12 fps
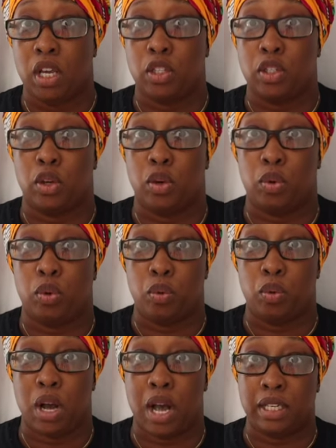
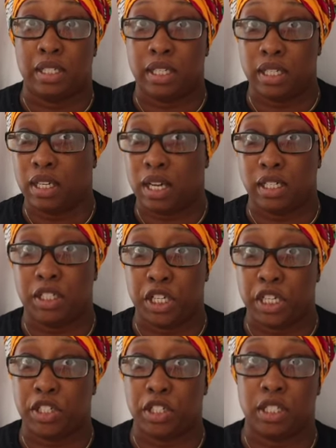So I did a lot of
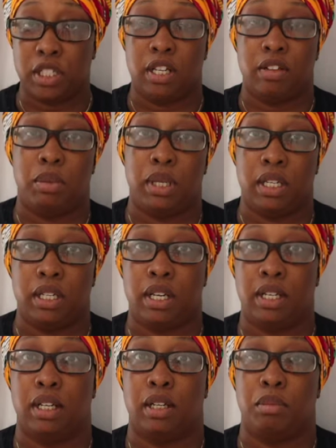changes and I've made a
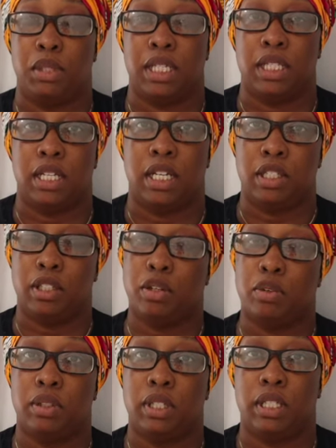lot of updates, and I
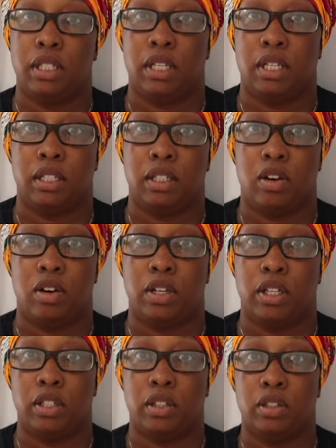don't think that the
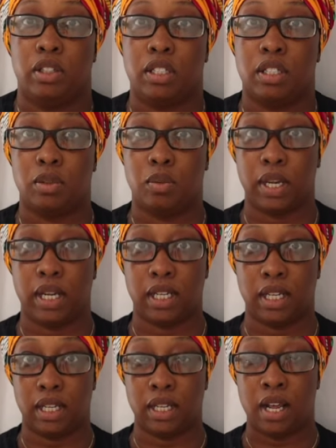garden looks the way
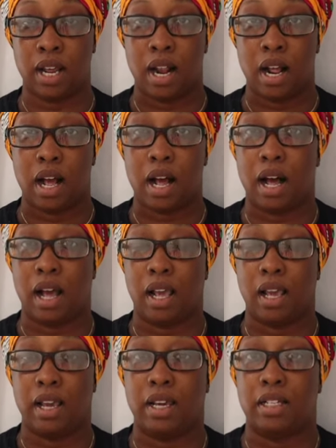that
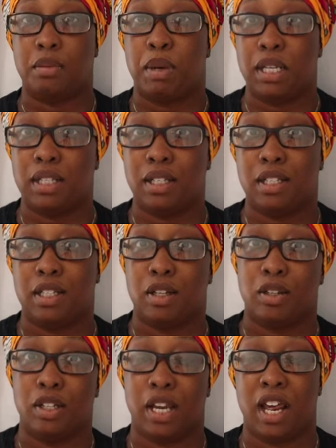I expected it to
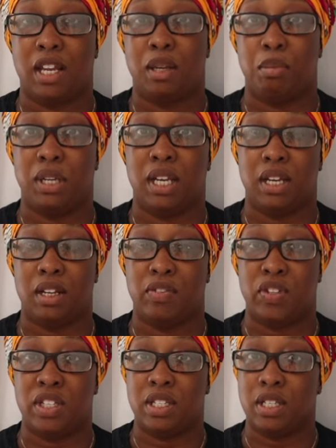look at the beginning
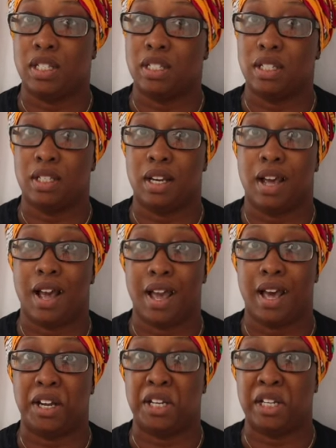of the season. I
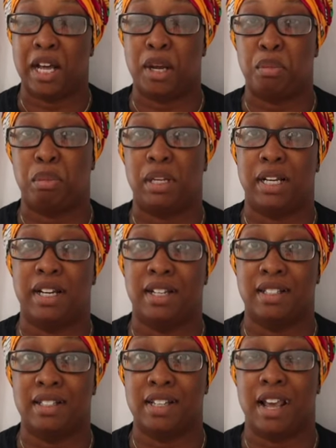had a lot of
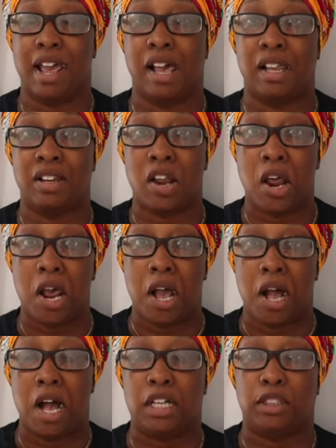plans, and
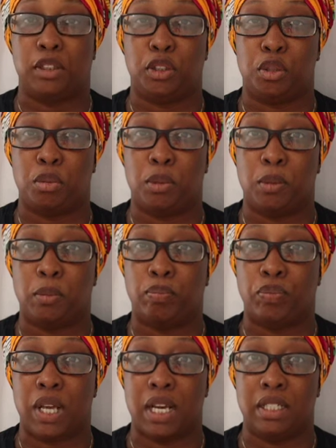as
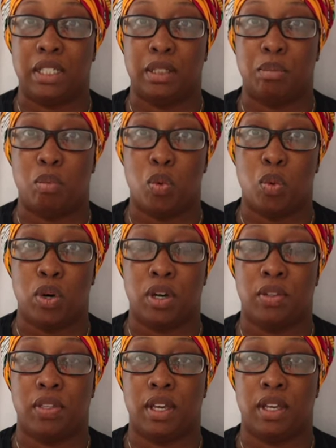usual I did
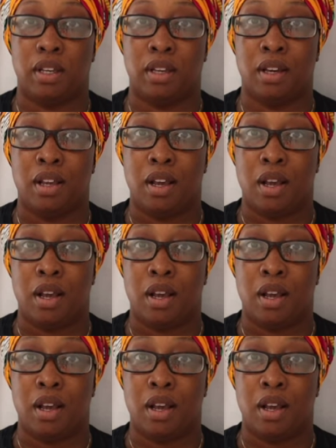more than